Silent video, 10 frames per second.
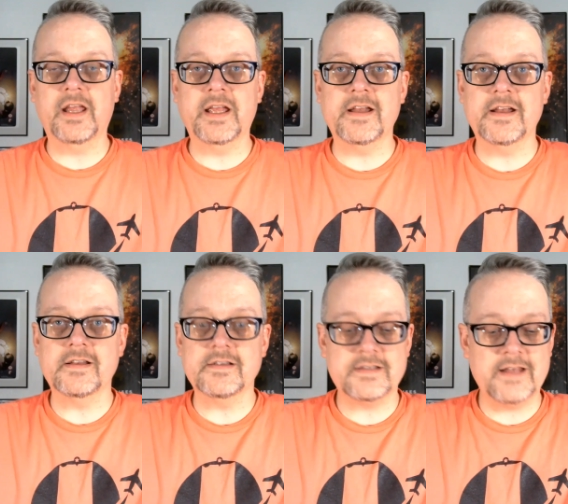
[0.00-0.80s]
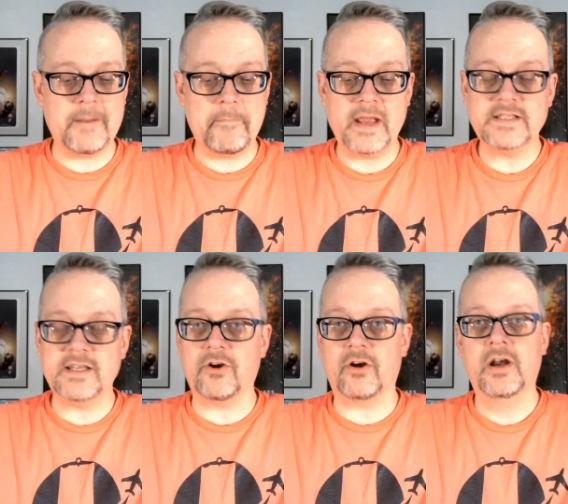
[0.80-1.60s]
is an
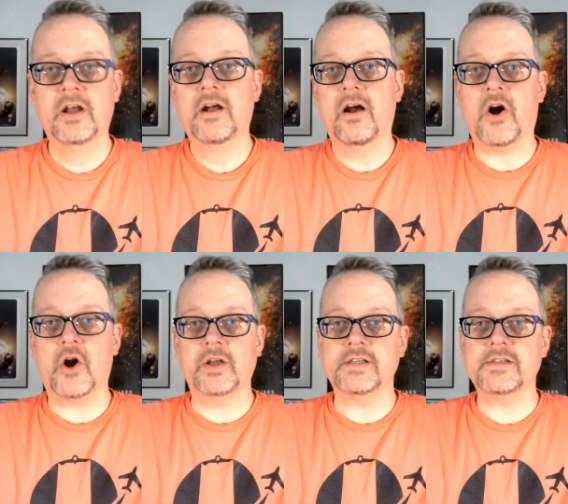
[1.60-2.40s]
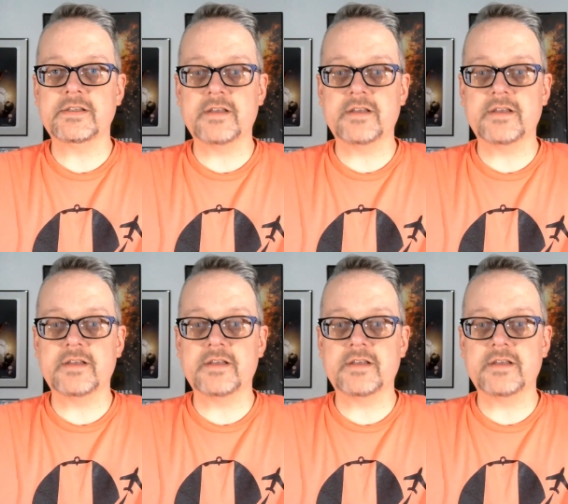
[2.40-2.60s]
amazing art, artist.